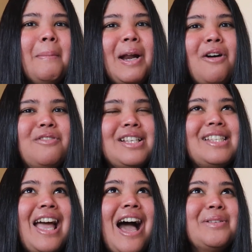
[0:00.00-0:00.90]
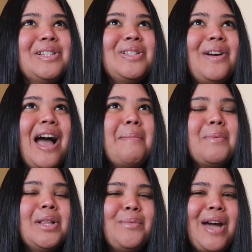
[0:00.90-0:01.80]
But obviously I was so happy
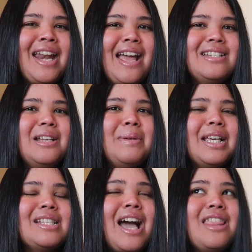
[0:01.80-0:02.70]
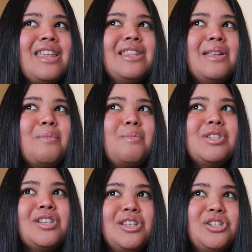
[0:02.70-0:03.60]
with the way it ended, because I think the
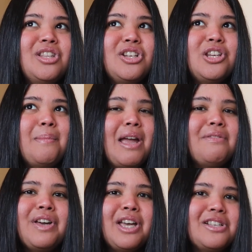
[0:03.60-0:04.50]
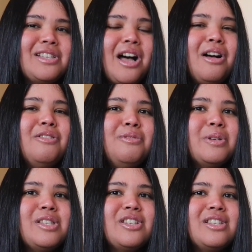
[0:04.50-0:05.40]
decision that she made for herself
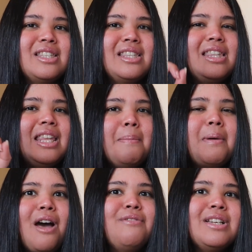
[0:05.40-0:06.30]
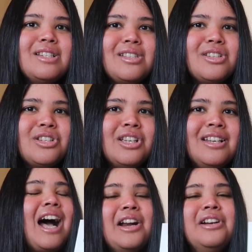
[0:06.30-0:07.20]
was just the perfect
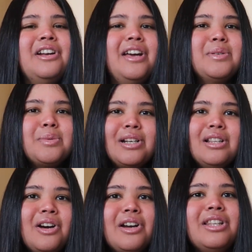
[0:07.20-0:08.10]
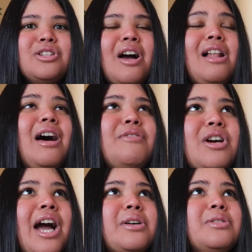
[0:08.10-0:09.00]
decision. I don't know, it was one of the only love
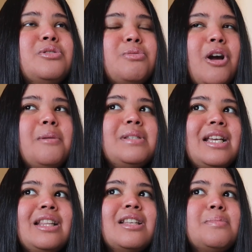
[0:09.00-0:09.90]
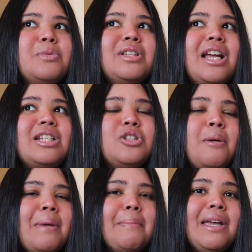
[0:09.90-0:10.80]
triangle tropes in this book that did
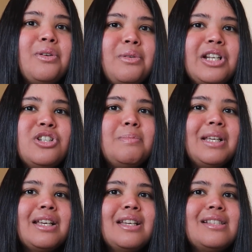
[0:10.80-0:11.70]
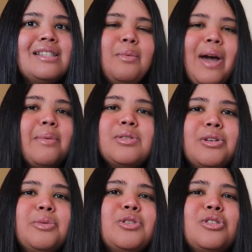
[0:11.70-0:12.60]
not make me cringe, because the way it was
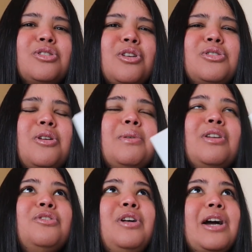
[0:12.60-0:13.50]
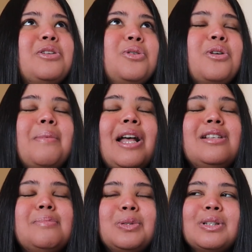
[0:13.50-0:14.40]
written was just so, so beautiful. I could talk about
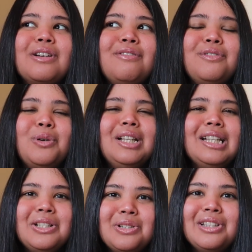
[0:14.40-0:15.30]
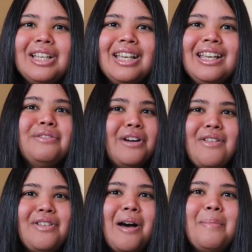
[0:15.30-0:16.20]
this book for literally
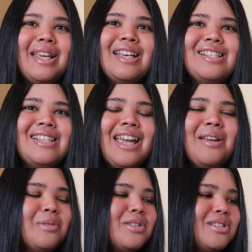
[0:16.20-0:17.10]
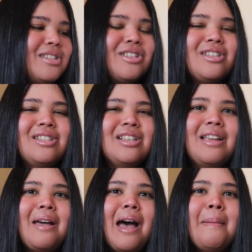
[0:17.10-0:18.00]
forever because it was just
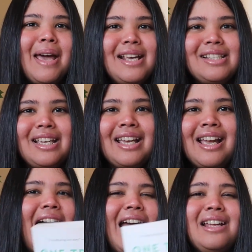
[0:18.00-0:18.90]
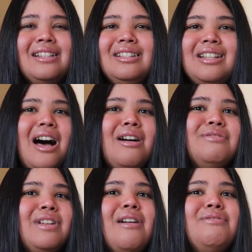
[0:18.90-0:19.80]
amazing. I
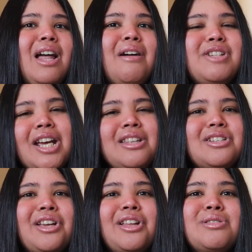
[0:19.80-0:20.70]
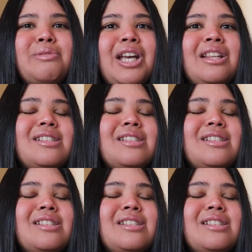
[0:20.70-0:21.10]
love, love, love Taylor Jenkins Reid.